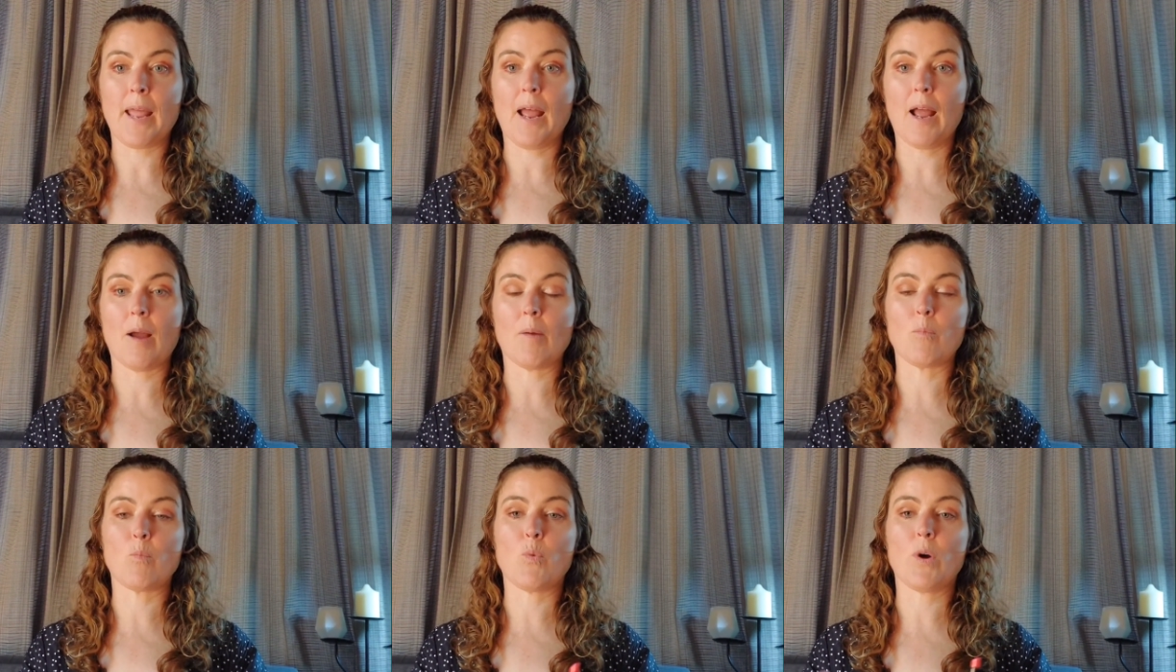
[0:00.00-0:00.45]

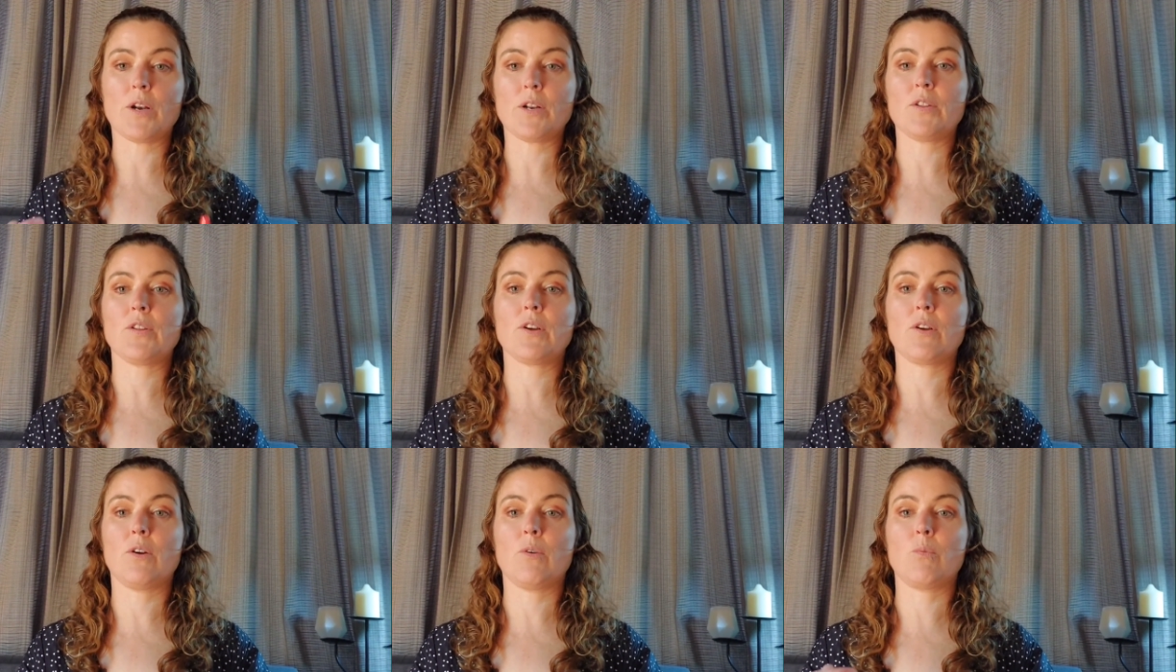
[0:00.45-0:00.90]
One
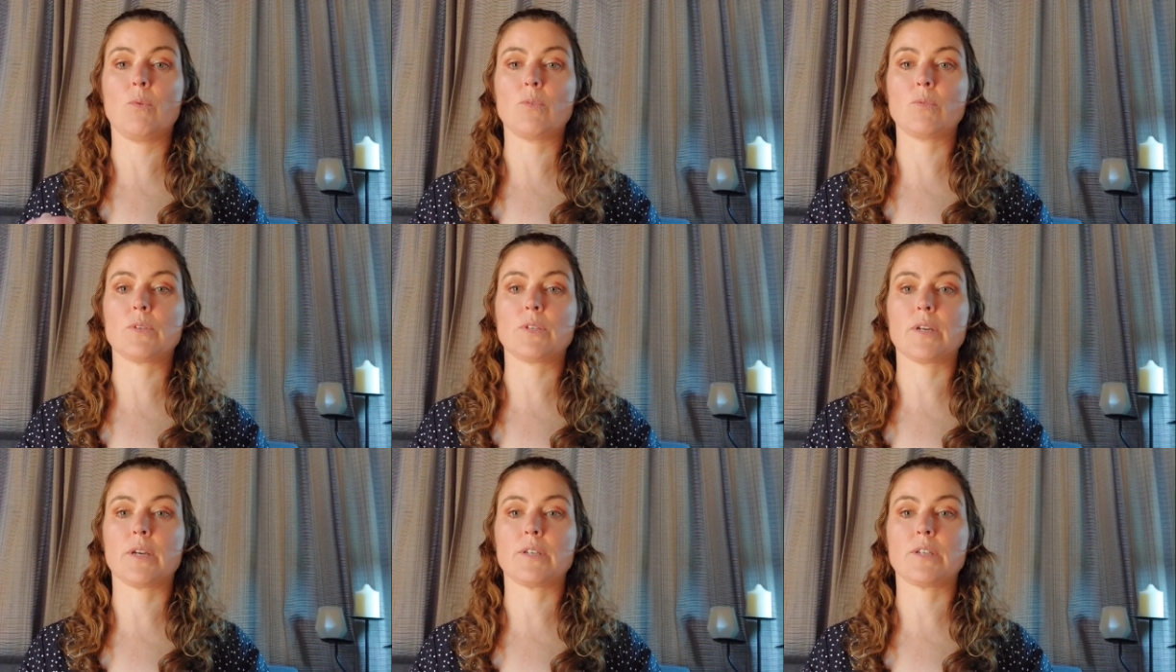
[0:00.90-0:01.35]
thing I
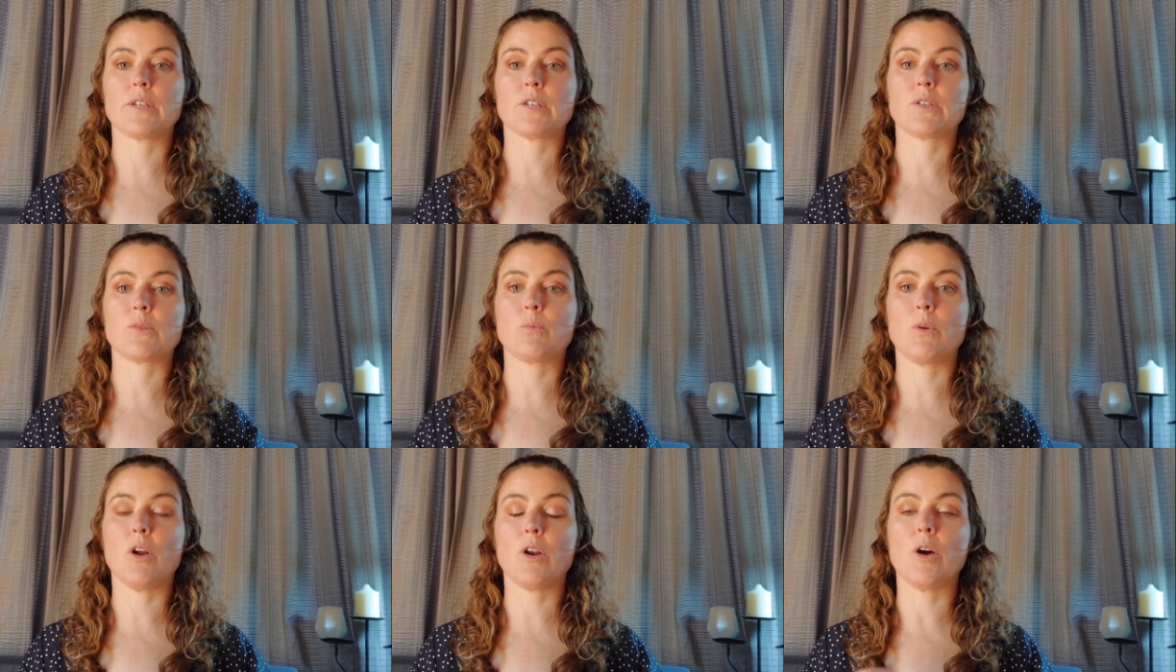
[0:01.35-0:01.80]
will say
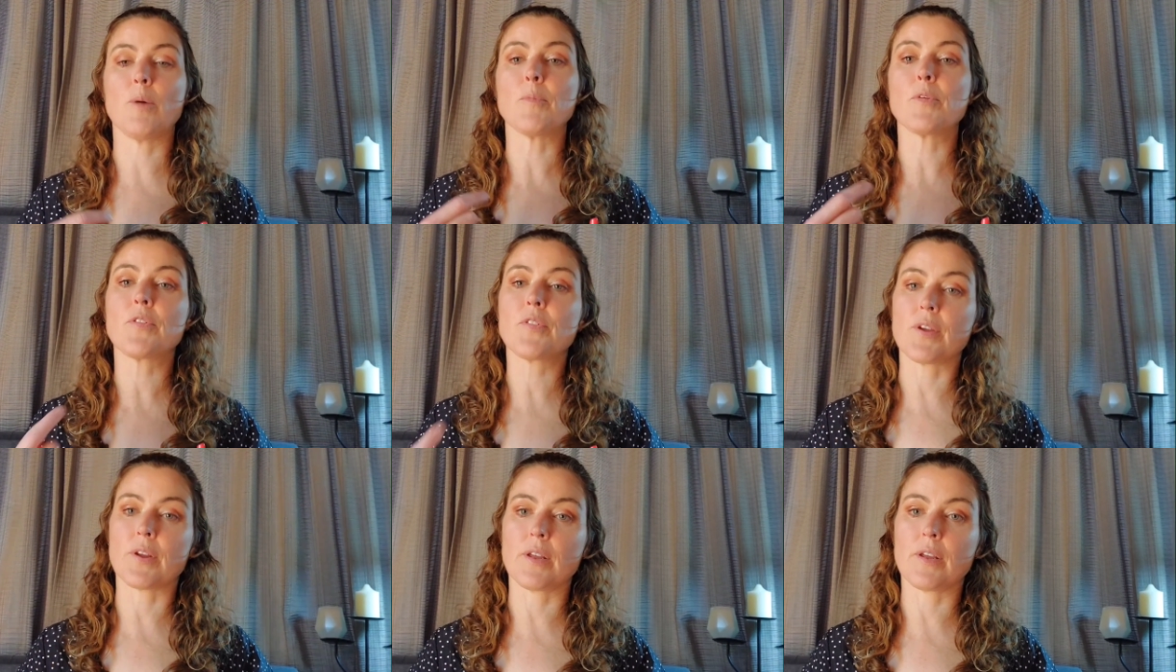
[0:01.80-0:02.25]
just while
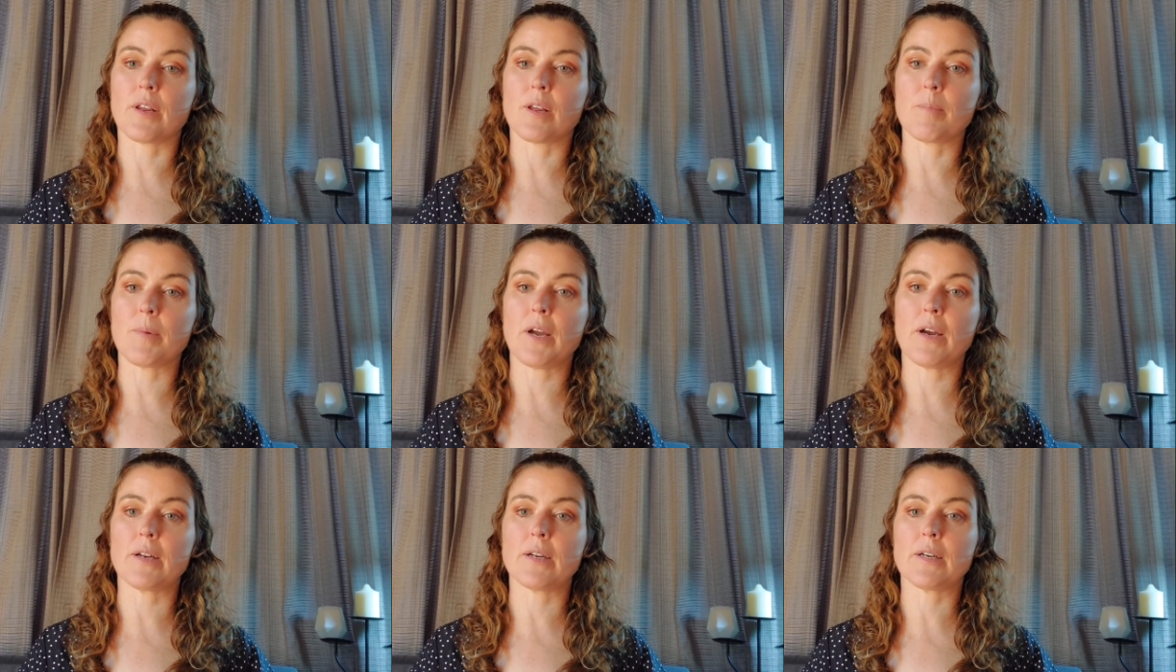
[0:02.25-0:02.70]
I'm thinking
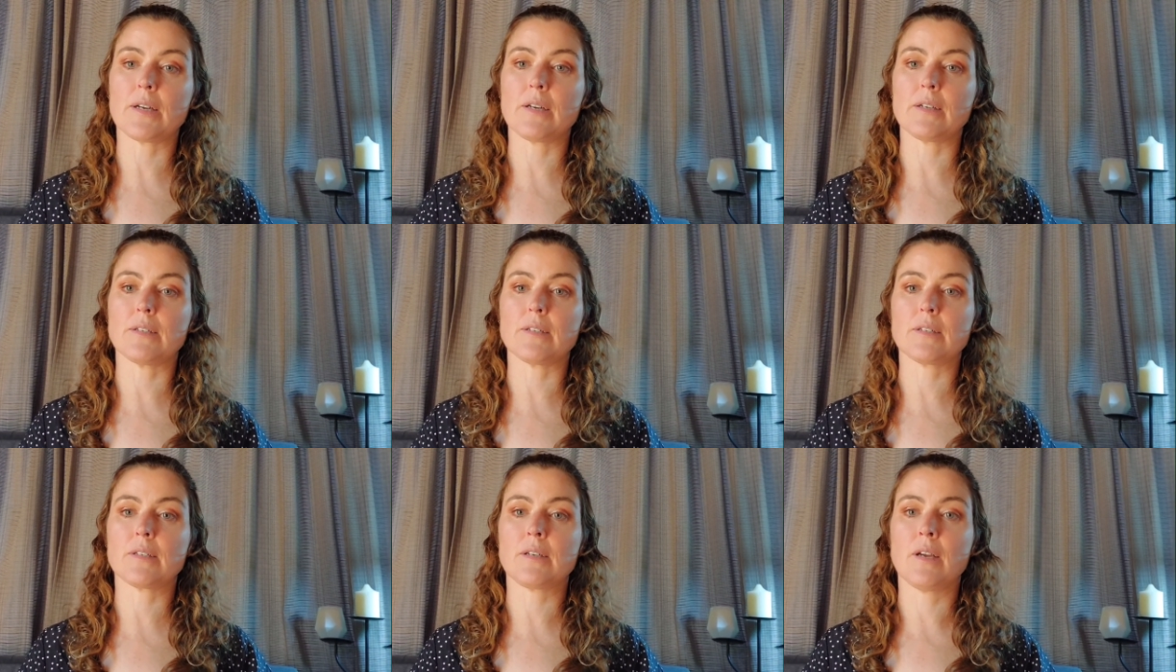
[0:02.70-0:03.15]
about it
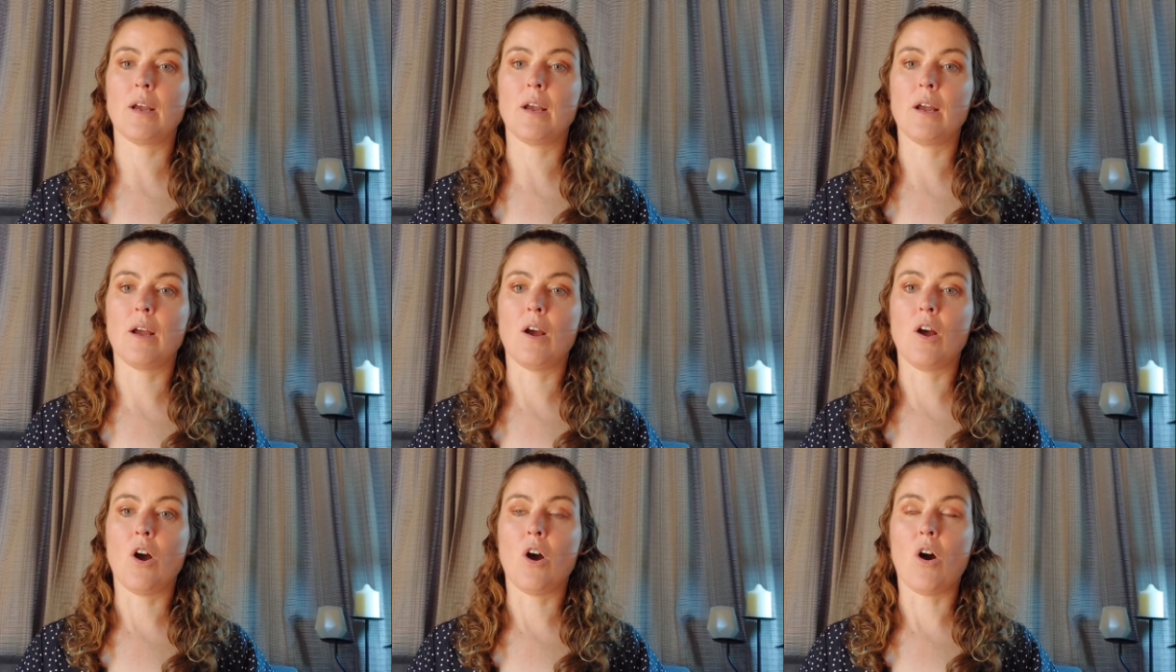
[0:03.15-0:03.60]
is
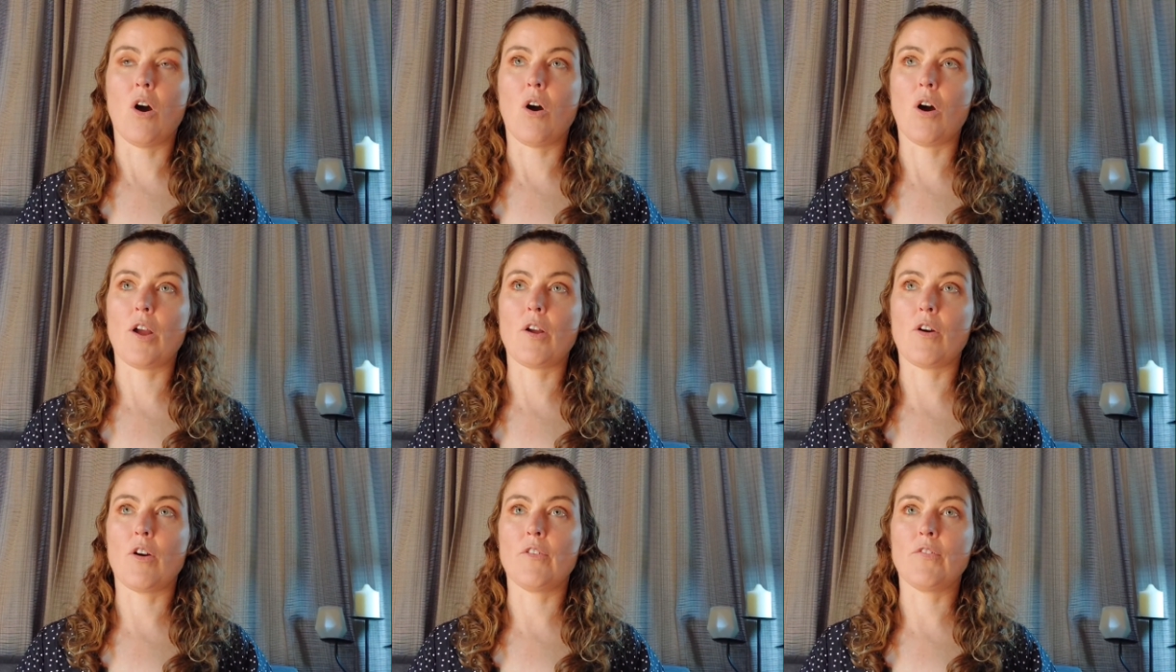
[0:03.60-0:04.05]

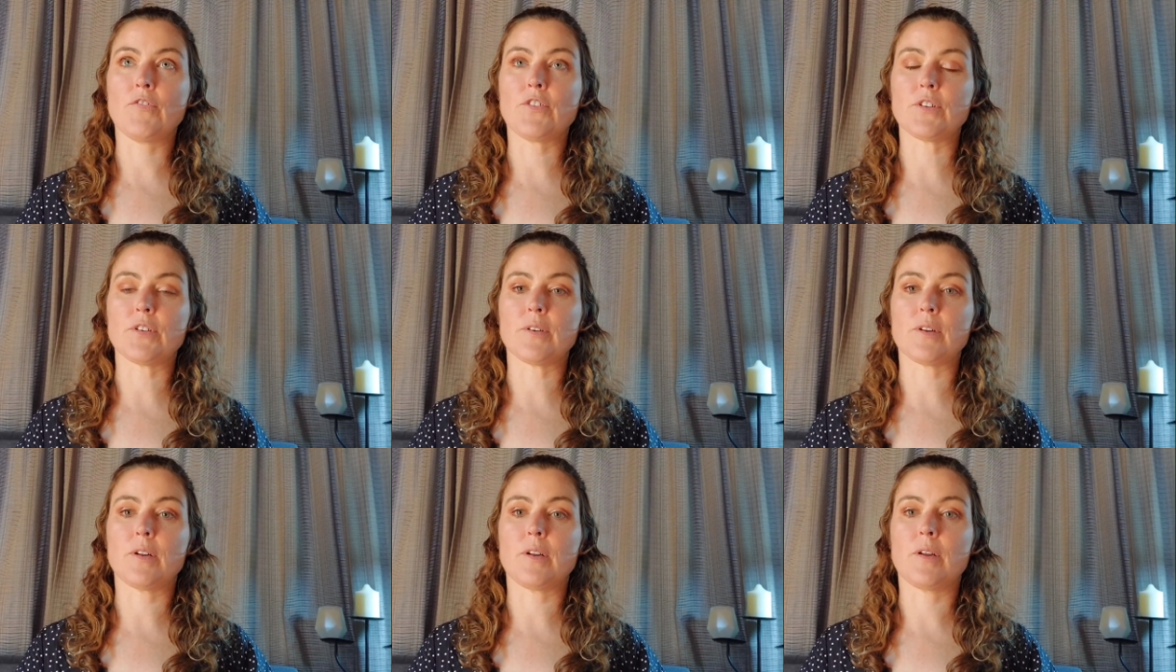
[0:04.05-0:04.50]
I
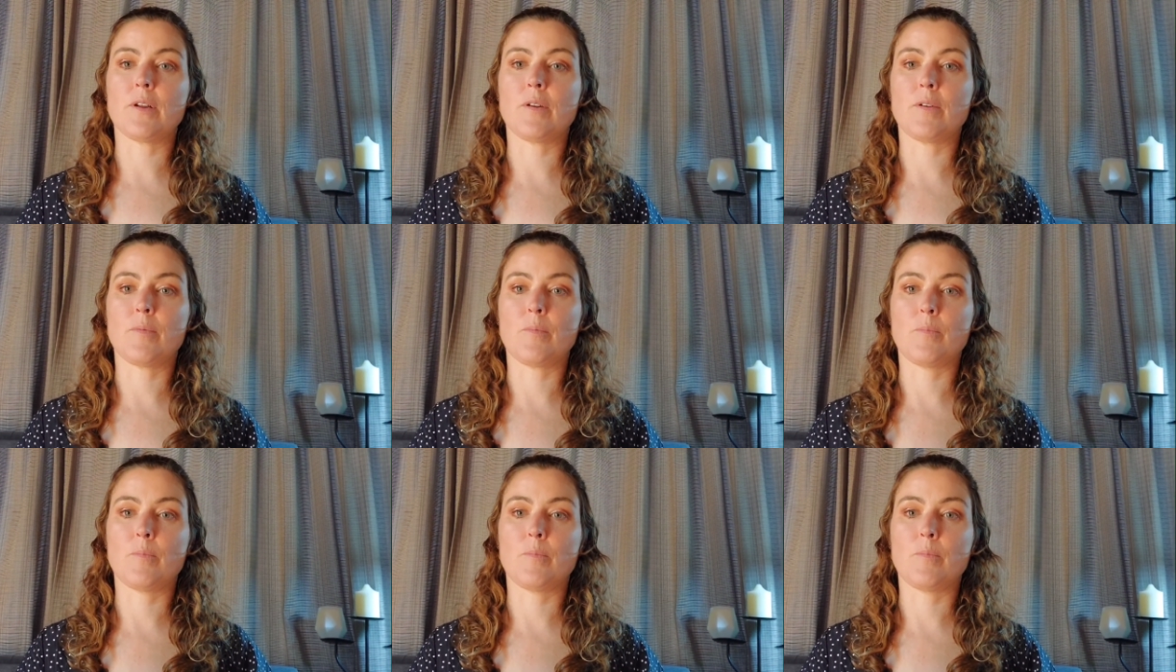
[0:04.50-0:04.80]
often